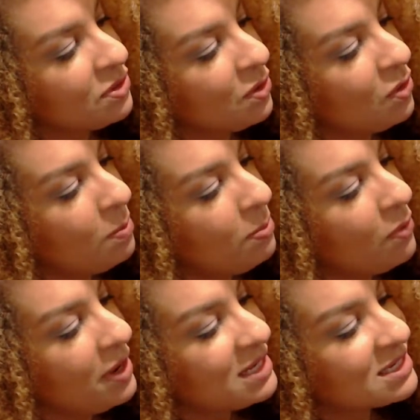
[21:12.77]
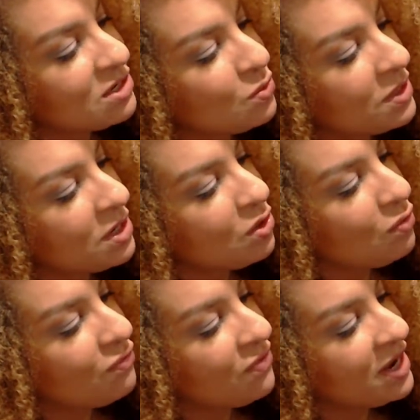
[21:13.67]
the whole point is that you want to
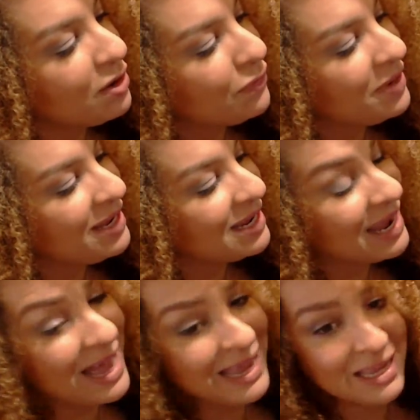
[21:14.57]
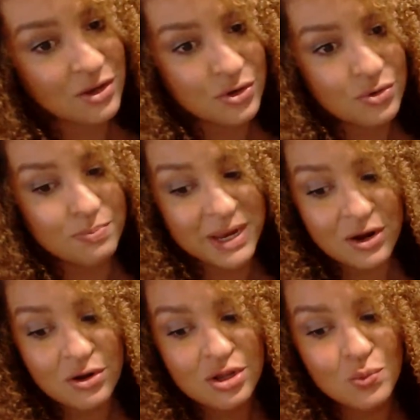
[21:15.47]
go very light. You
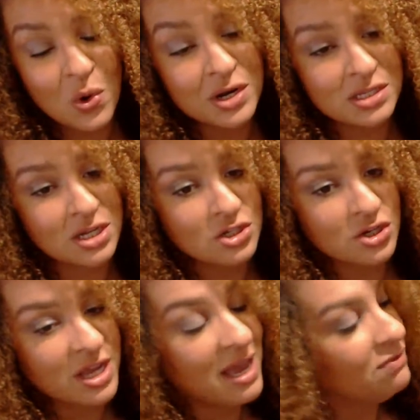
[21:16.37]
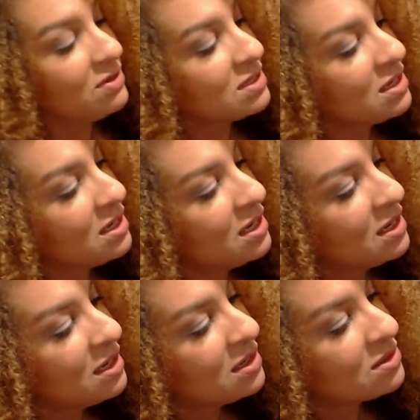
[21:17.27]
barely want to touch your canvas.
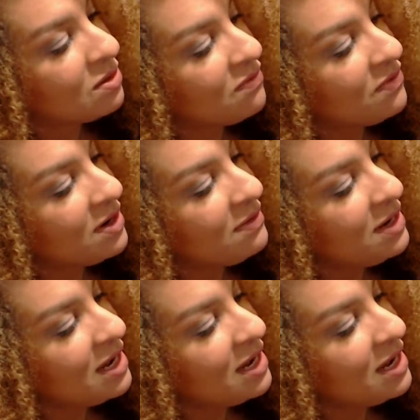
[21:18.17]
So very